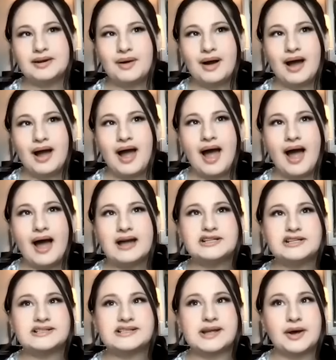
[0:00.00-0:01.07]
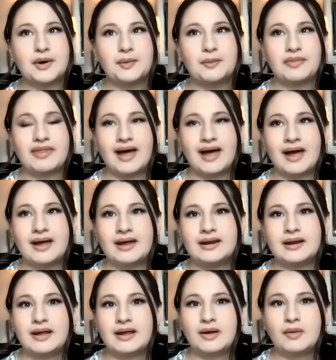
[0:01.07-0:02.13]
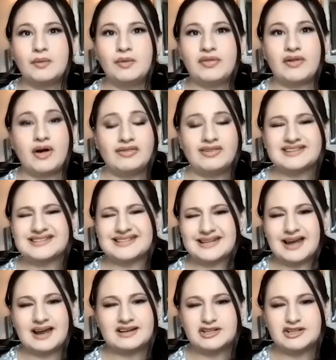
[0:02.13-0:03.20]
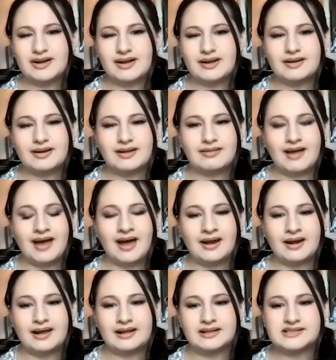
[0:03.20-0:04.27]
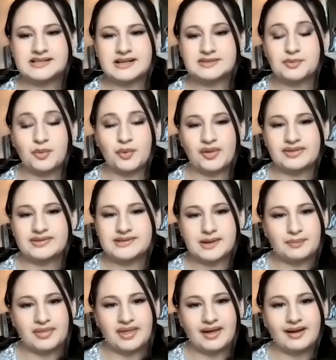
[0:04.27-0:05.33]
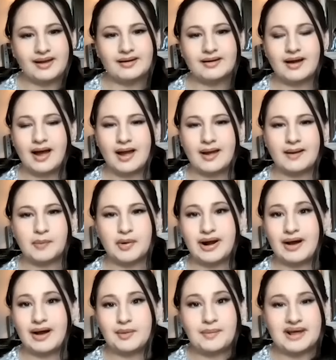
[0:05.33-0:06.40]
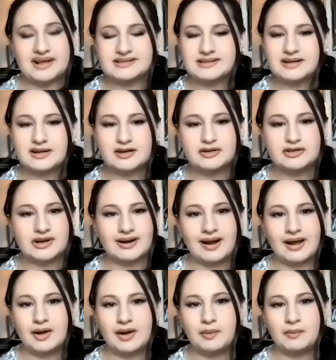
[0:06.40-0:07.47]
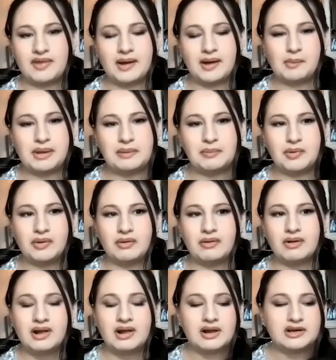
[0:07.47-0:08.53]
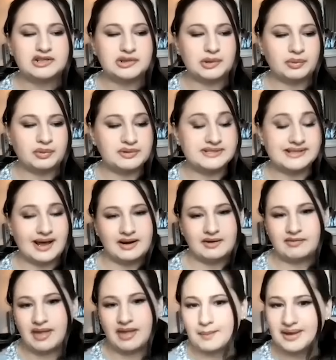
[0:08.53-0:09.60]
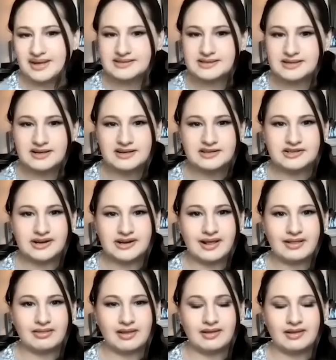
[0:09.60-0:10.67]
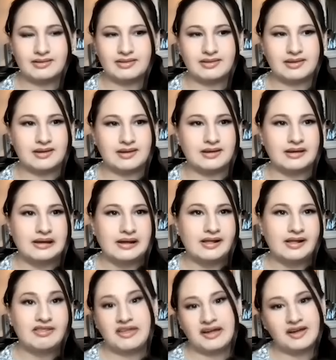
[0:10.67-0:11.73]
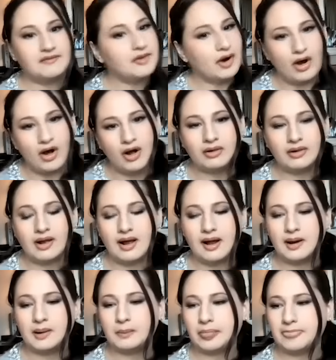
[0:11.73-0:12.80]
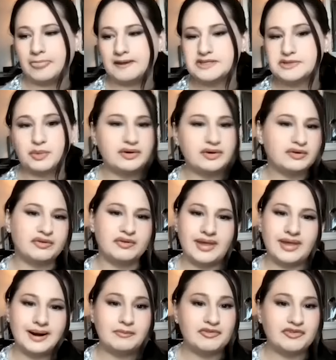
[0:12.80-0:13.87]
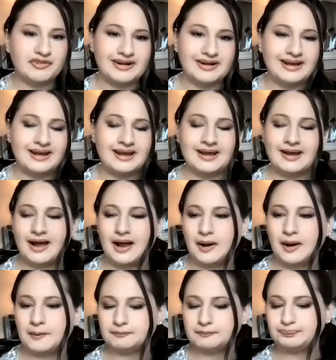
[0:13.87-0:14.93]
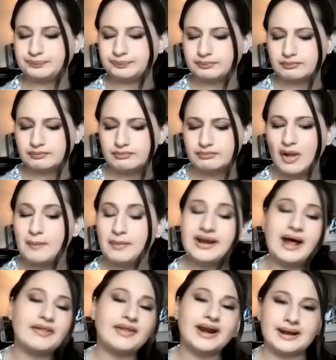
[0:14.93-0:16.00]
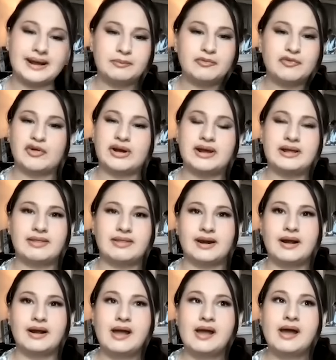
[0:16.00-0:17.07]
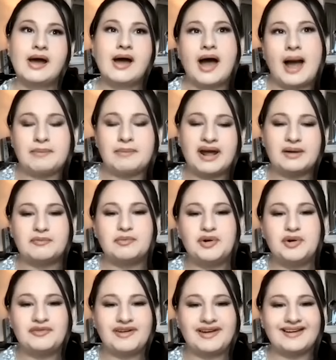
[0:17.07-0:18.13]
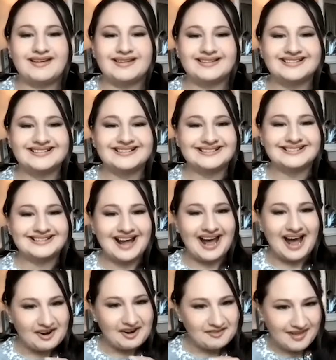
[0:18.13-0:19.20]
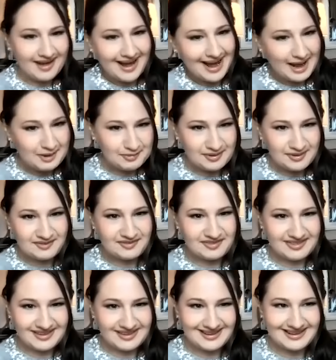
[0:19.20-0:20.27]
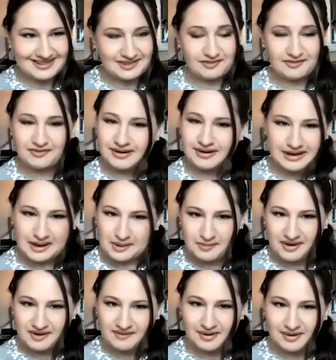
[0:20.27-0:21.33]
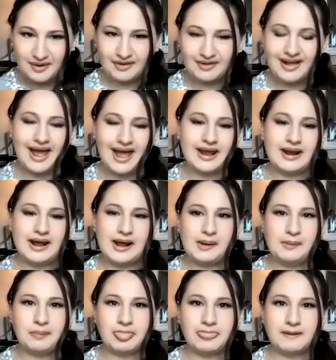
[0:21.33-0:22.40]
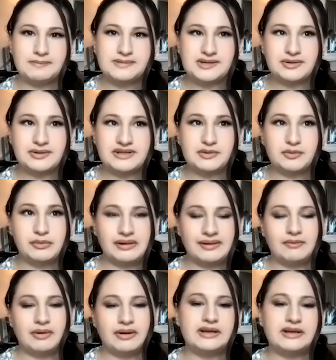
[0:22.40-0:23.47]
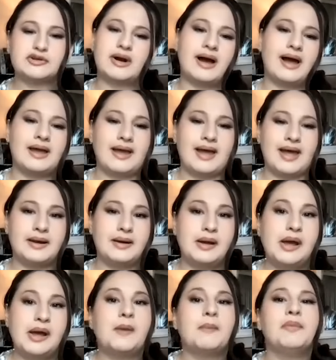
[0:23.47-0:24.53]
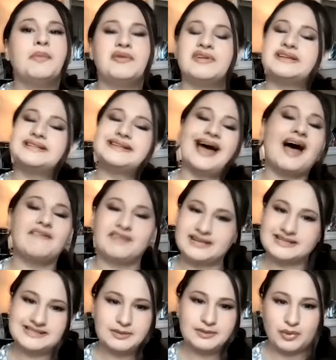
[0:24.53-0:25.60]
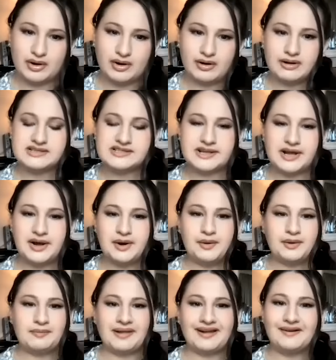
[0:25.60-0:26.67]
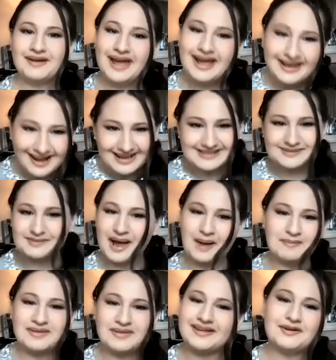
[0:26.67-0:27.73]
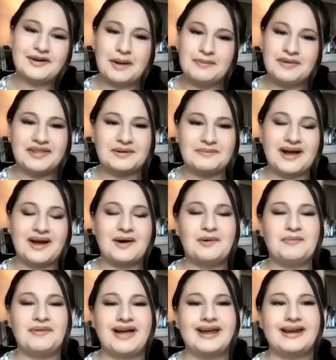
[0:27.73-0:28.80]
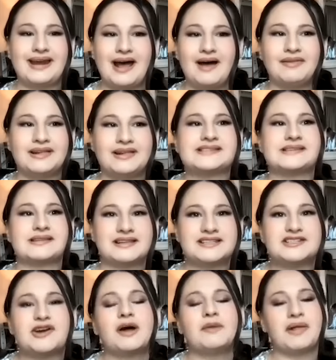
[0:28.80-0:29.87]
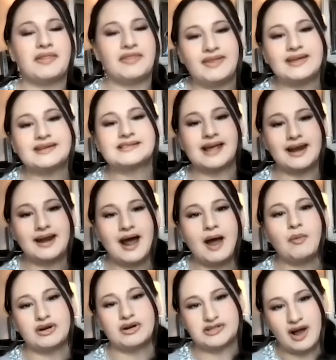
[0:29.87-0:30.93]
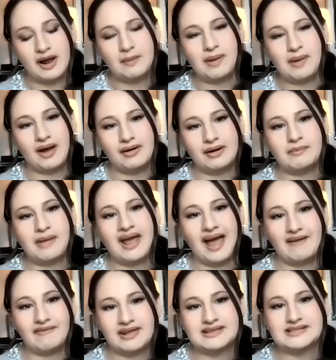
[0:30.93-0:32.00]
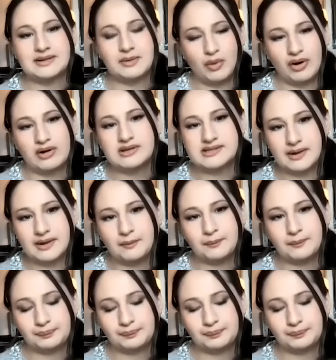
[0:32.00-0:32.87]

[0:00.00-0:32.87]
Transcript: you know, I, I just hope that with all this attention that it's it's worth something. I put out a message and I hope that people don't lose sight of that message in the the thick of it all. Um, it's wonderful that I'm free. Um, but now that I am free, that I'm kind of moving out of the hype of the the freedom of it all and um, i'm starting to really really try and move into advocacy work so i'm like okay guys i'm happy that you're happy that i'm out but now let's let's talk about things that i want to talk about in my advocacy work so